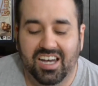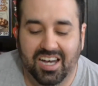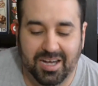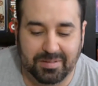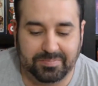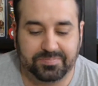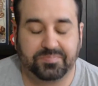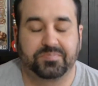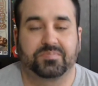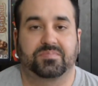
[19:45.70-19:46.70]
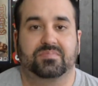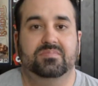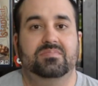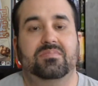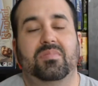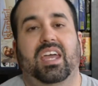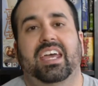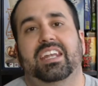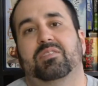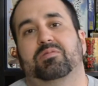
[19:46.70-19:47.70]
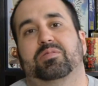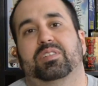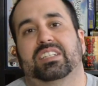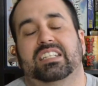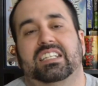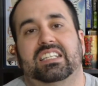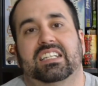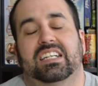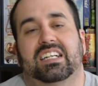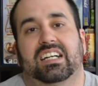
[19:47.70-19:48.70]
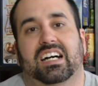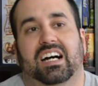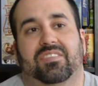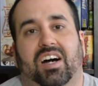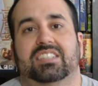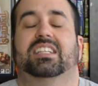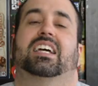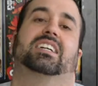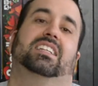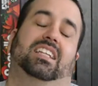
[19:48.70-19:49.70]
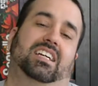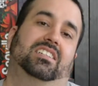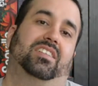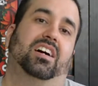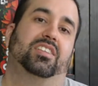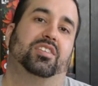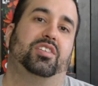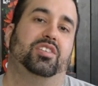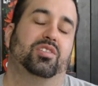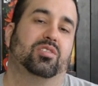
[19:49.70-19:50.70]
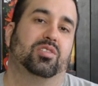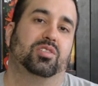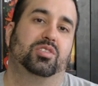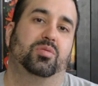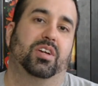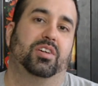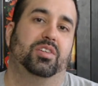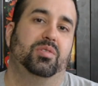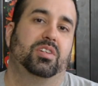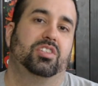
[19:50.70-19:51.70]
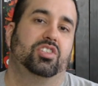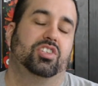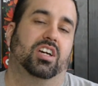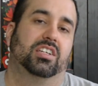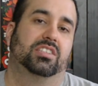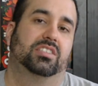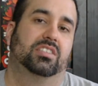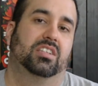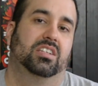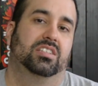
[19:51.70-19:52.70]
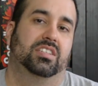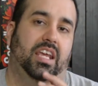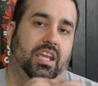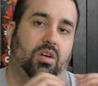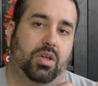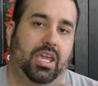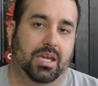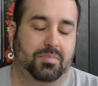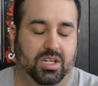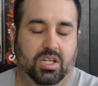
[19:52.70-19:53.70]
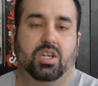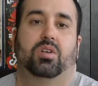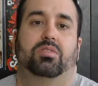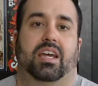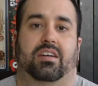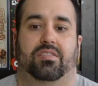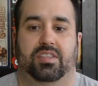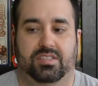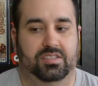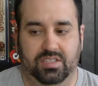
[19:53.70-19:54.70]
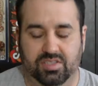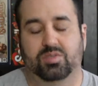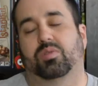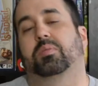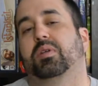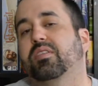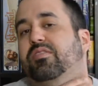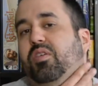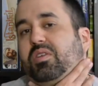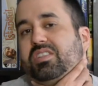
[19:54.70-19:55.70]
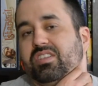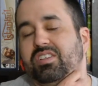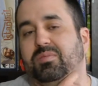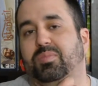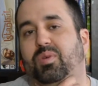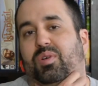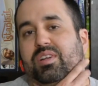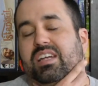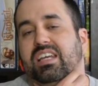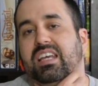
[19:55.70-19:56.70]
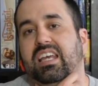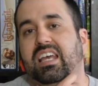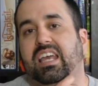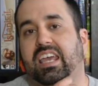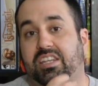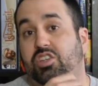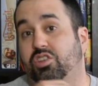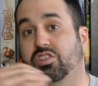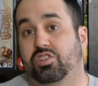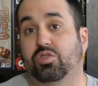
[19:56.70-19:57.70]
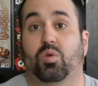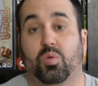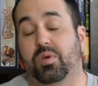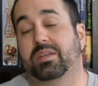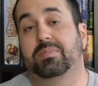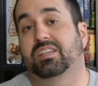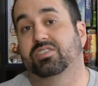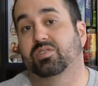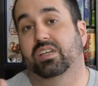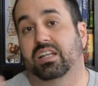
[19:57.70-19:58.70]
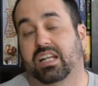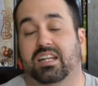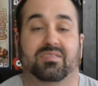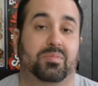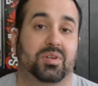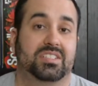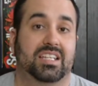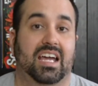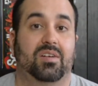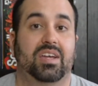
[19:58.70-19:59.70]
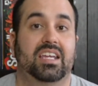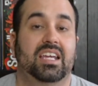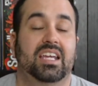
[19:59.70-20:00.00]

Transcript: Um, and it really um, unlike a lot of other Euros where you can just say, okay, I'm going to go down this and this is where I'm going to focus on the board, and you'll win because you'll get a lot of points that way.